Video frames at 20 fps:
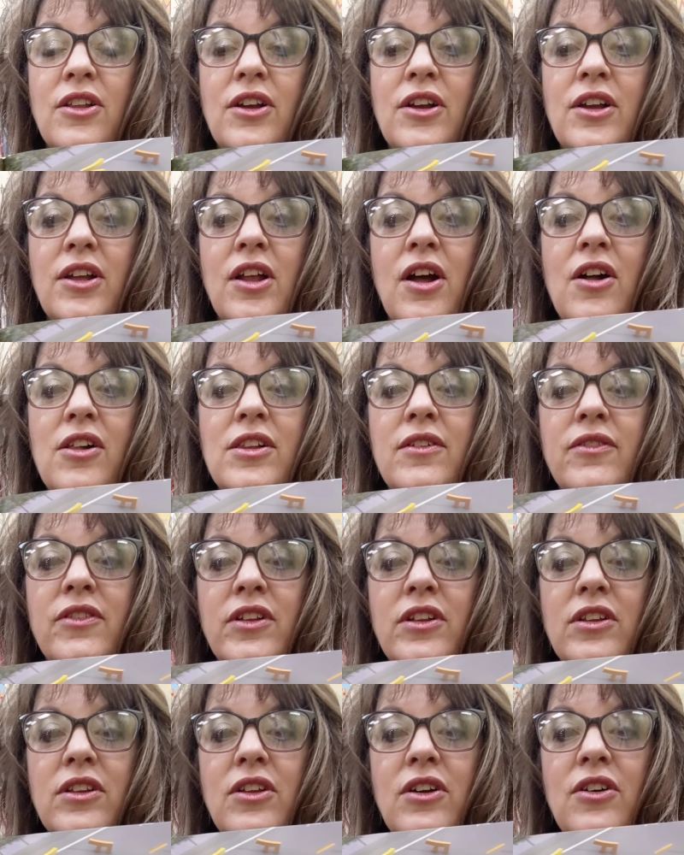Look at all of
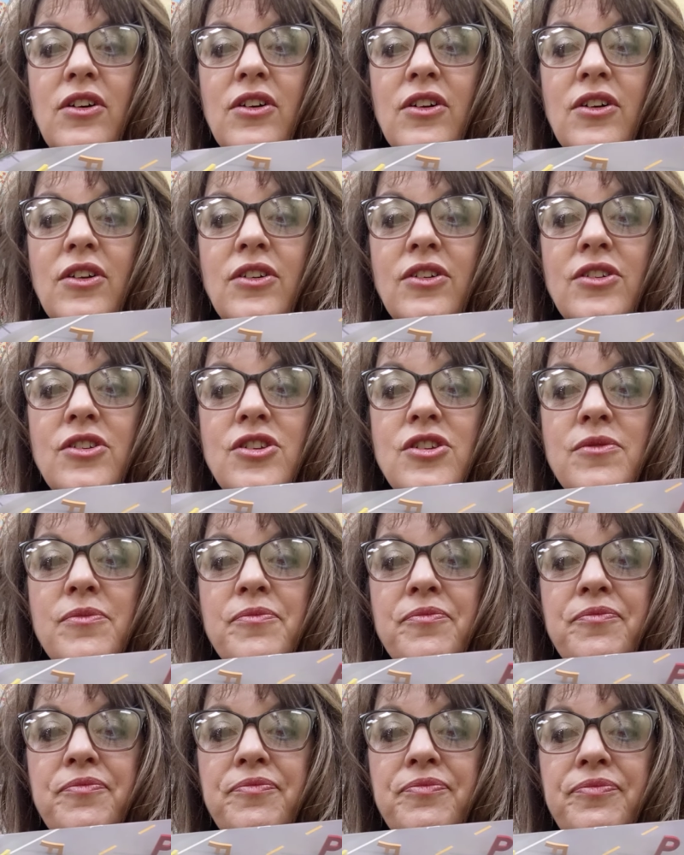the large,
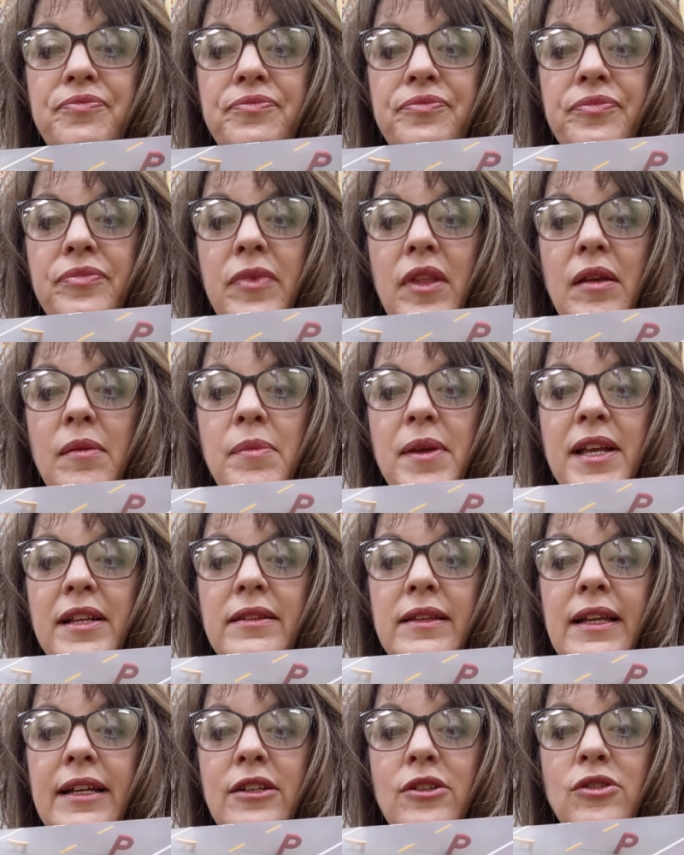
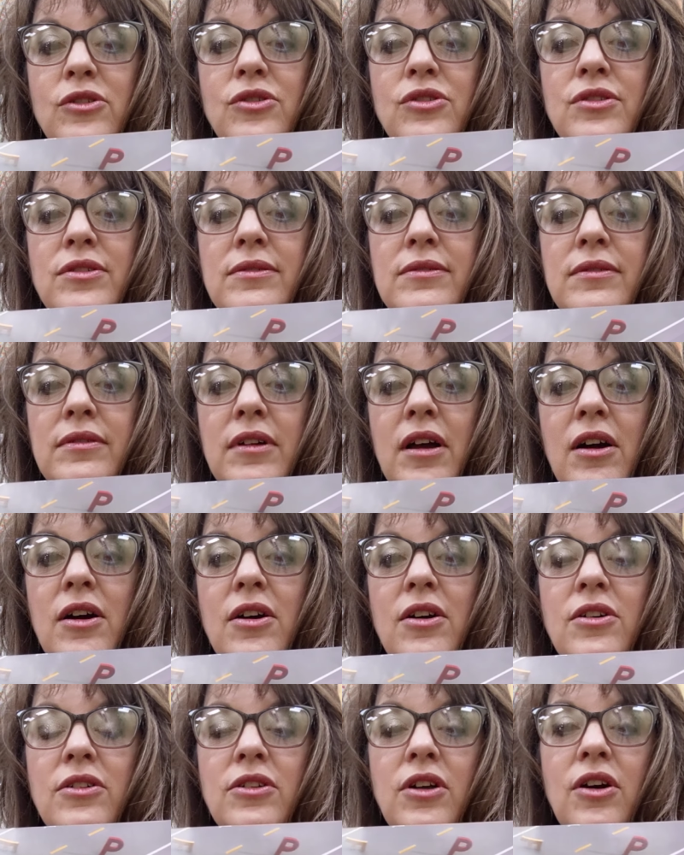big letters
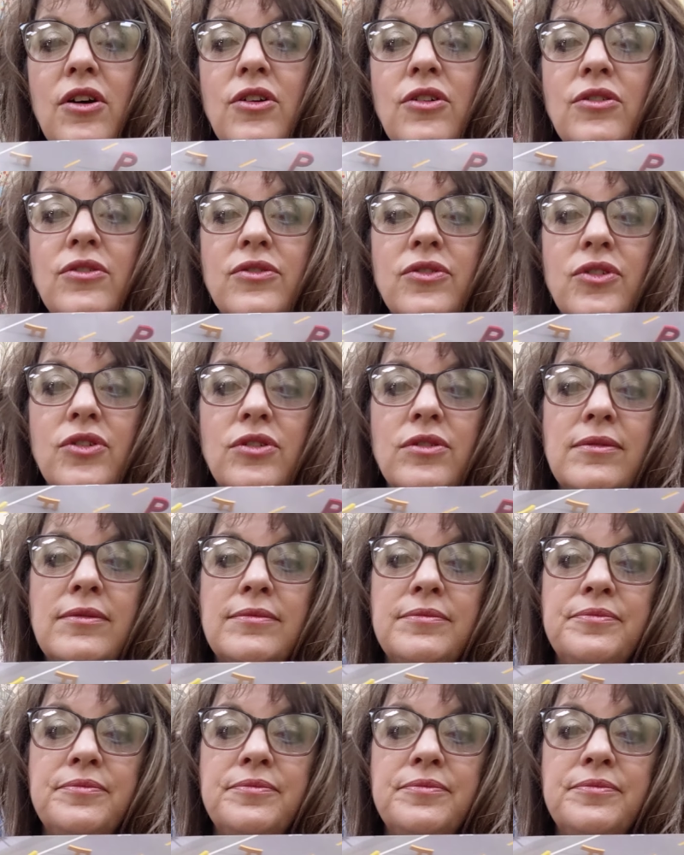all over.